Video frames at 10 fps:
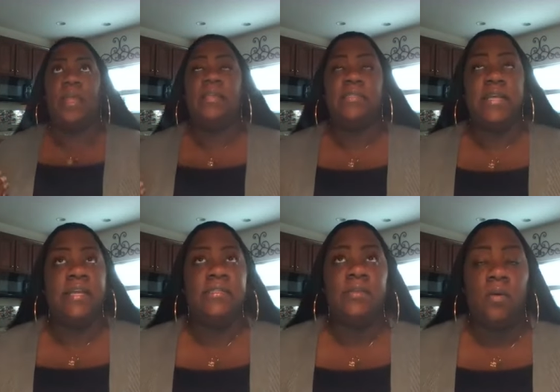And
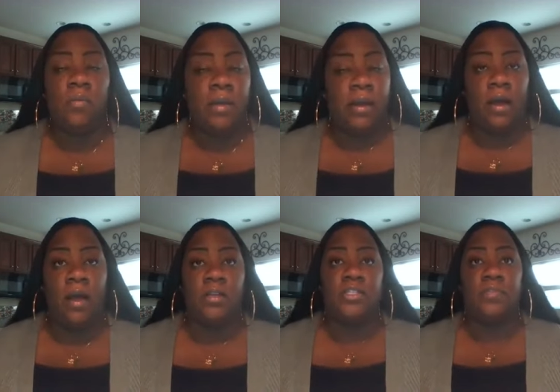saints, oh my
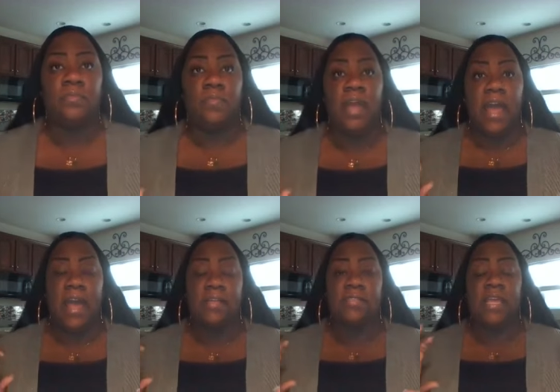gosh,
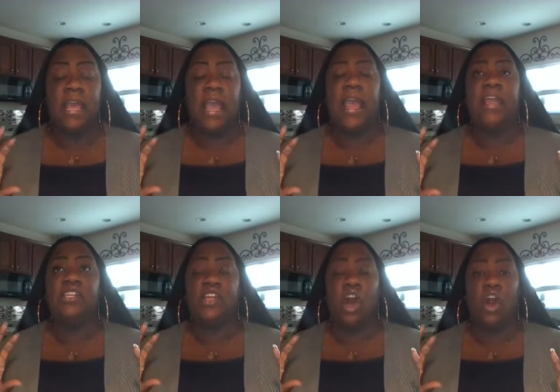as he